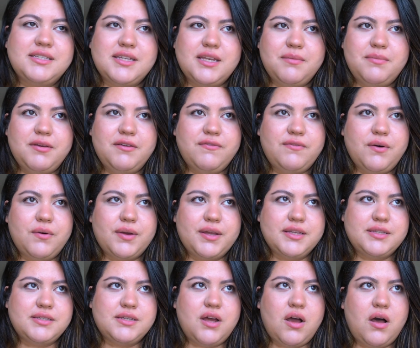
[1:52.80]
going to be
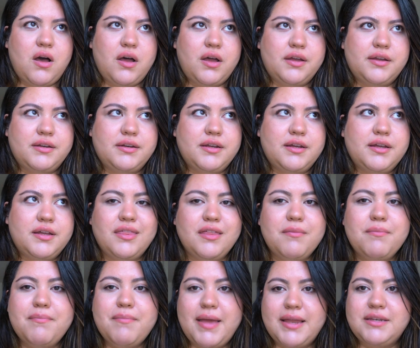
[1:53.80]
focused on the
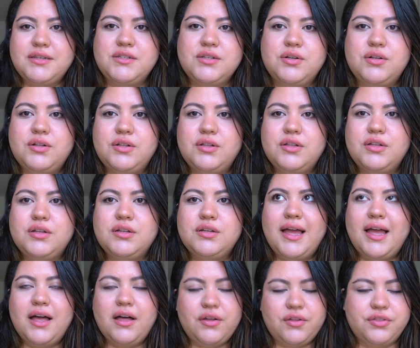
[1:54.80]
mental
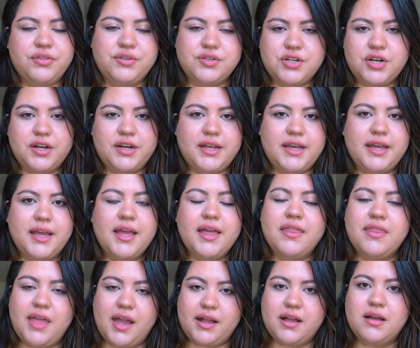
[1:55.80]
health journey
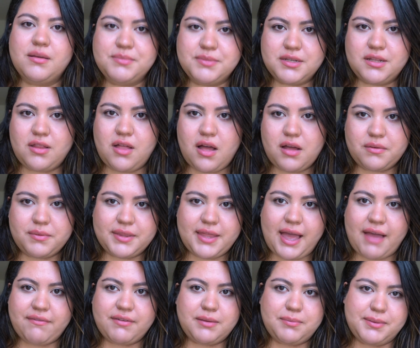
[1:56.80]
that comes along with
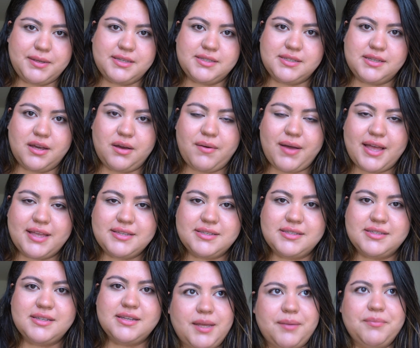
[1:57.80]
having
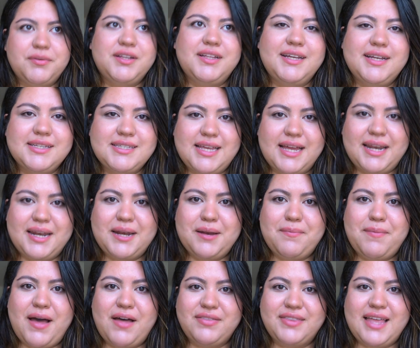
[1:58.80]
PCOS. I'm really excited
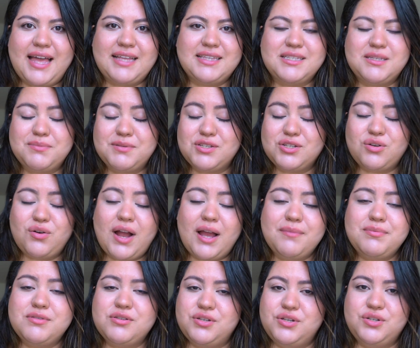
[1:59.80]
about that. Subscribe
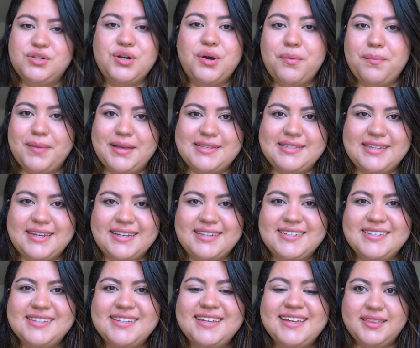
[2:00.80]
so you don't miss
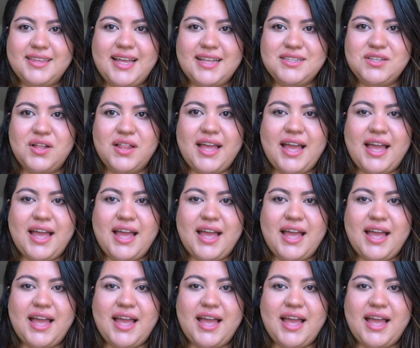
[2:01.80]
it. That's all I